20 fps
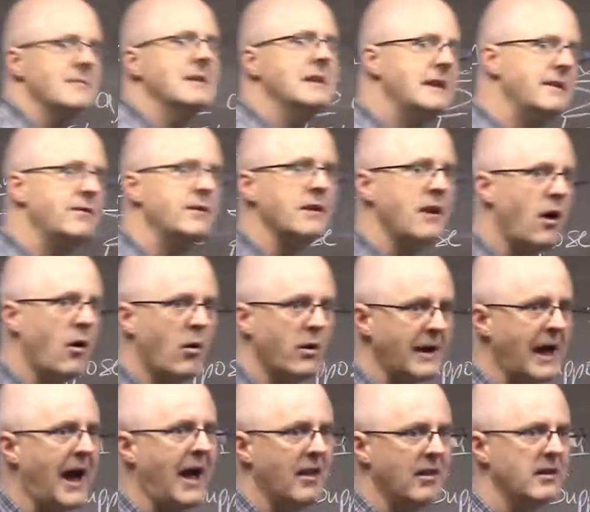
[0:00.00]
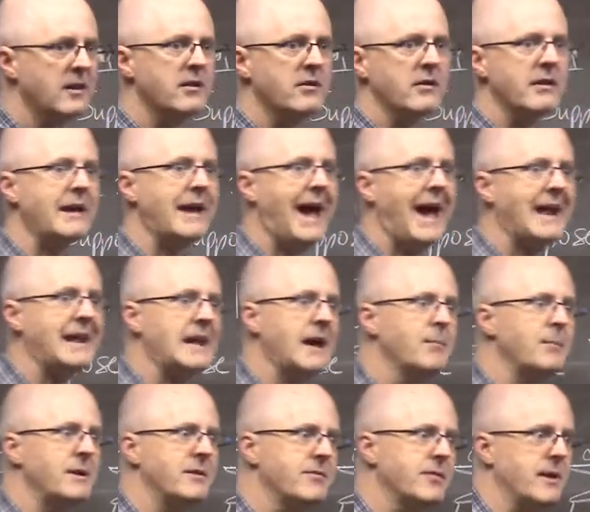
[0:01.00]
even though we're not literally adding
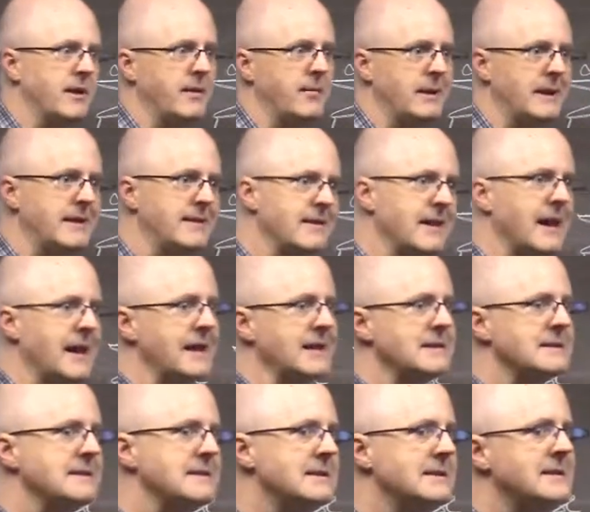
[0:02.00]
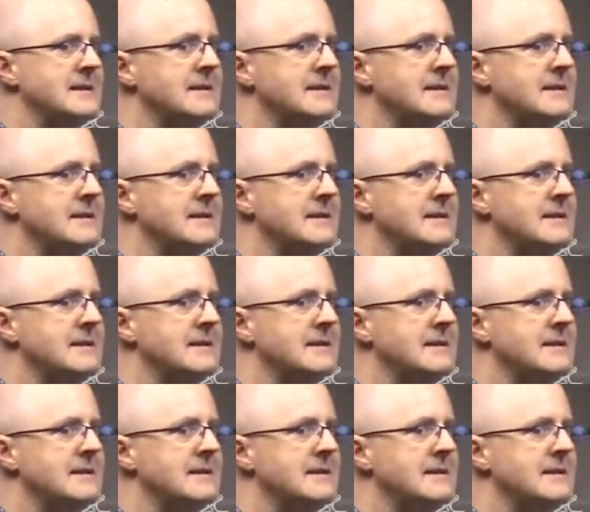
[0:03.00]
up infinitely many things.